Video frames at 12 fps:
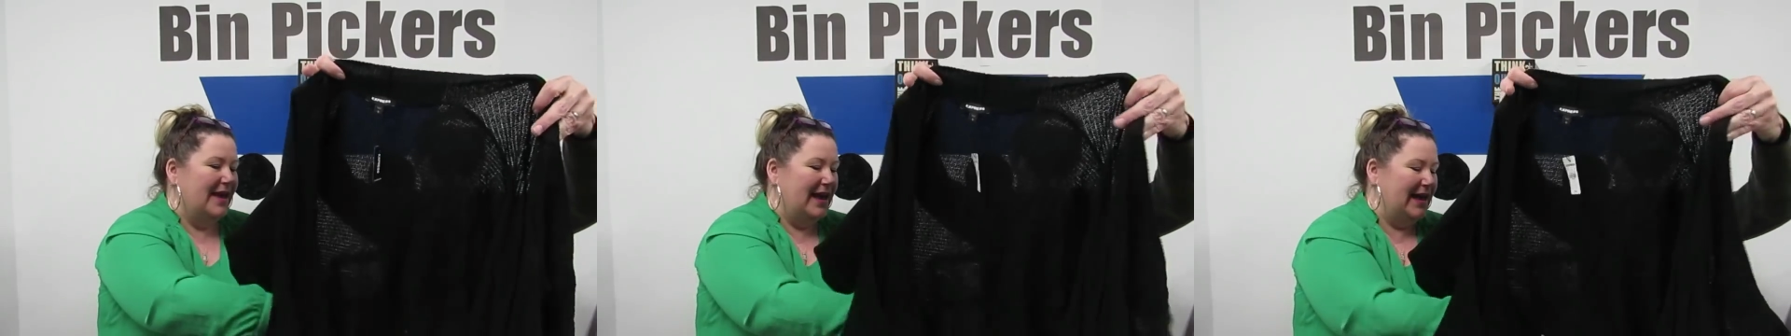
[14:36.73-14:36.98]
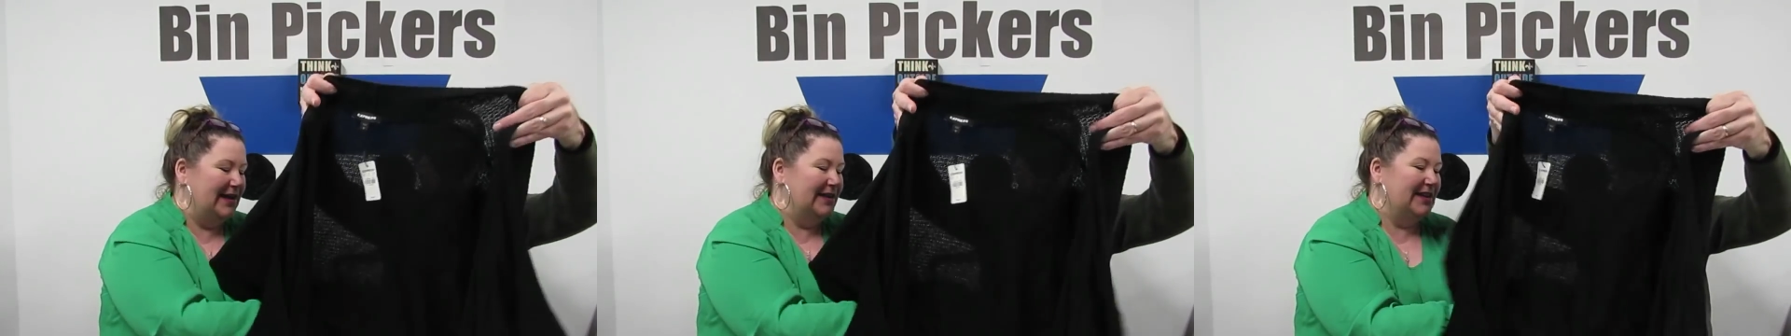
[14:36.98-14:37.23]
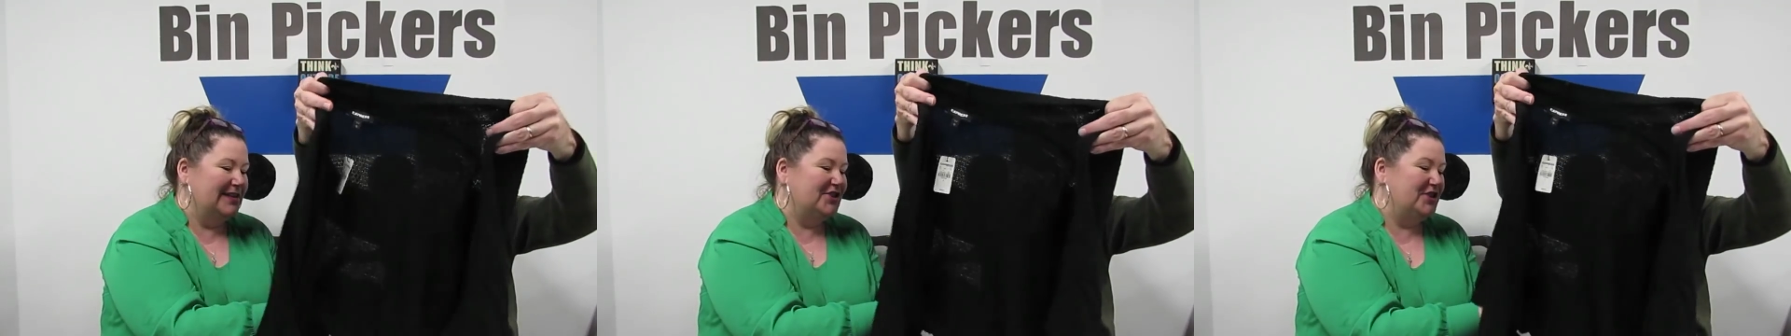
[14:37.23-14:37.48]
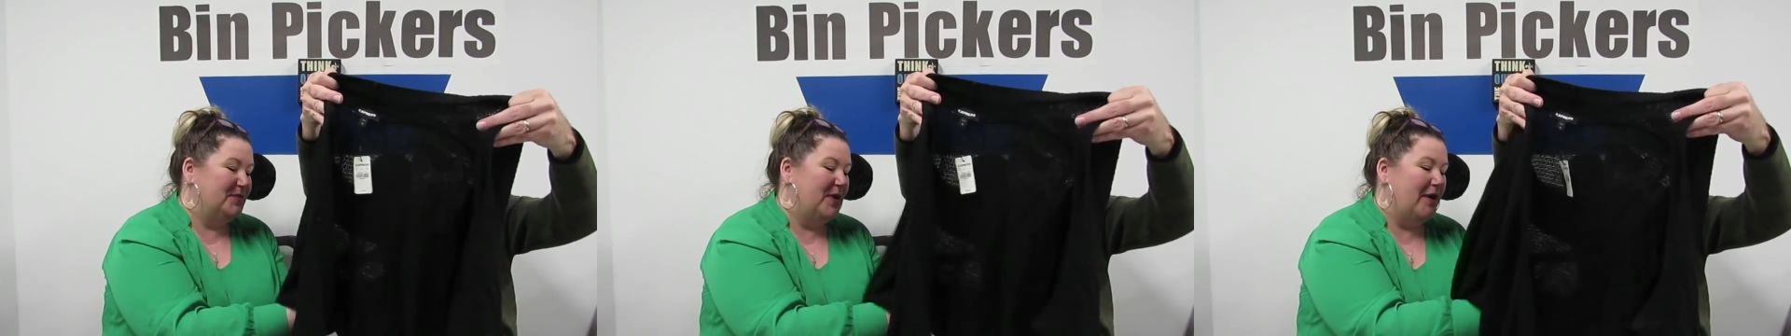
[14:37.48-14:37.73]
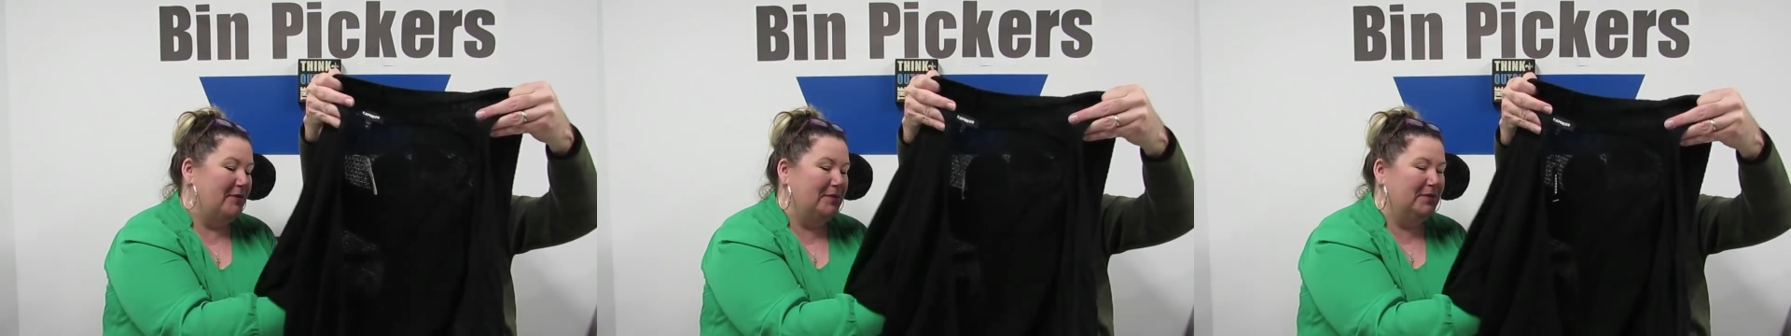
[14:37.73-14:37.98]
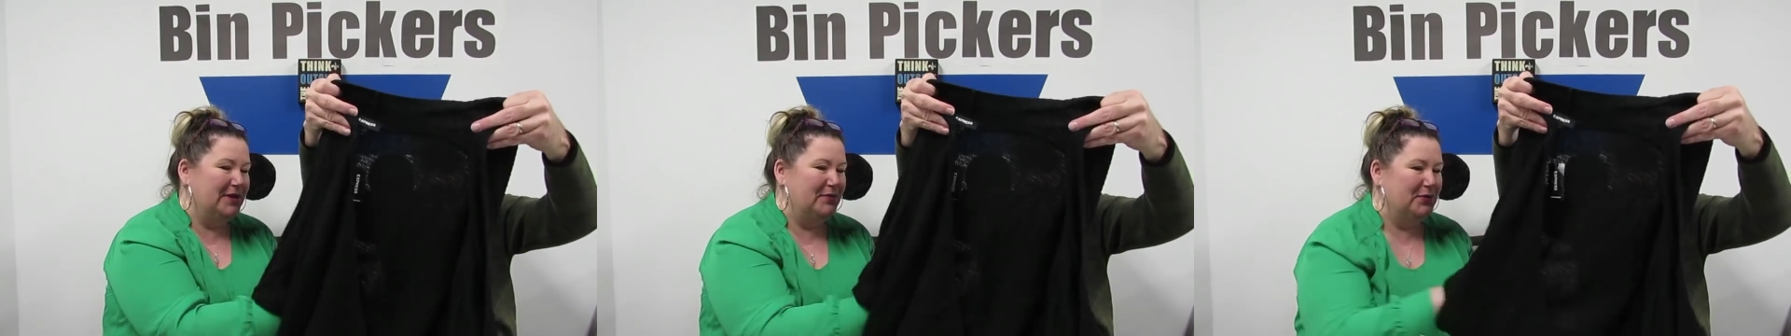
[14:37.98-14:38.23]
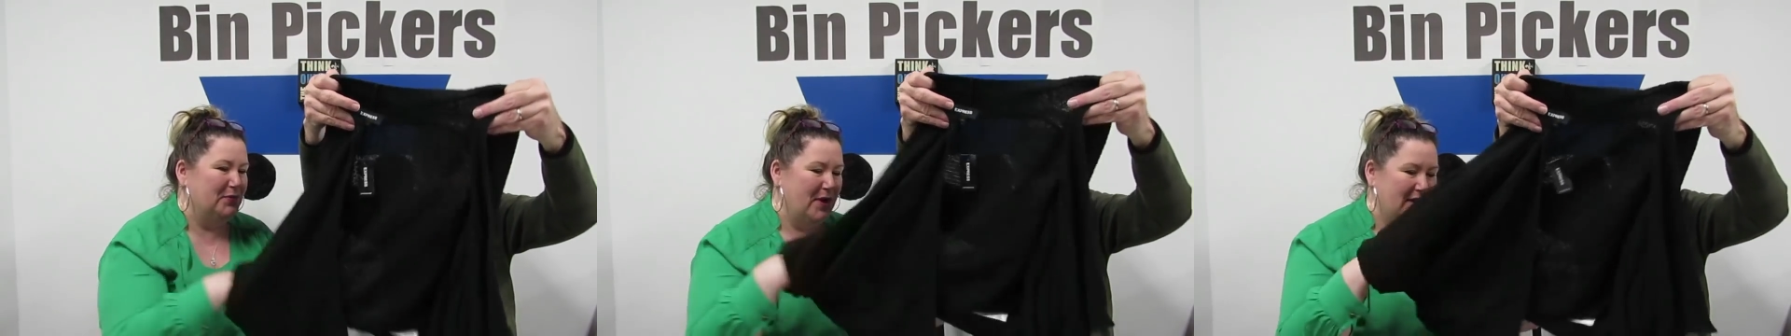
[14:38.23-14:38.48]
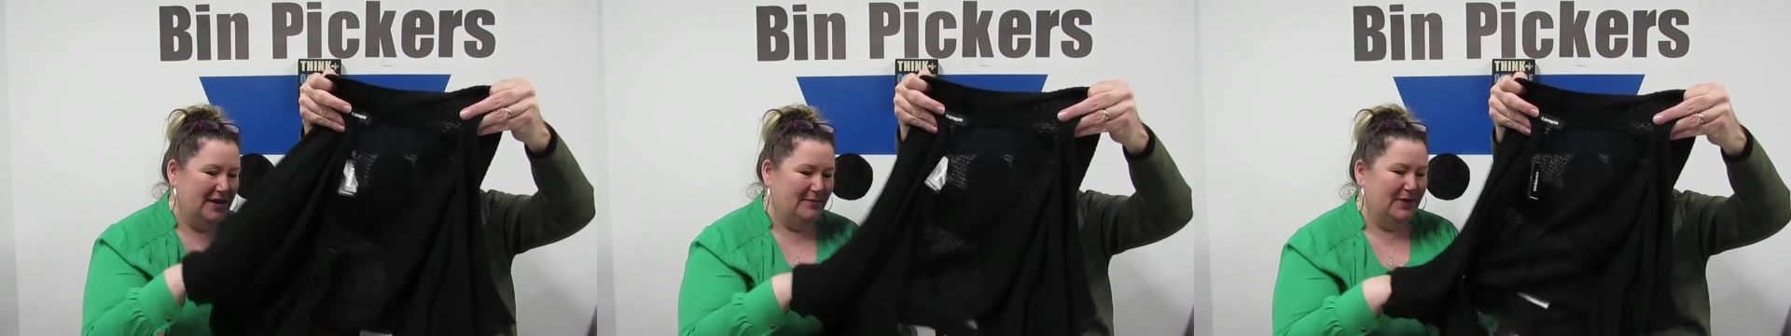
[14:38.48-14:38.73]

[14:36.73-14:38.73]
And and she probably she, she would want it,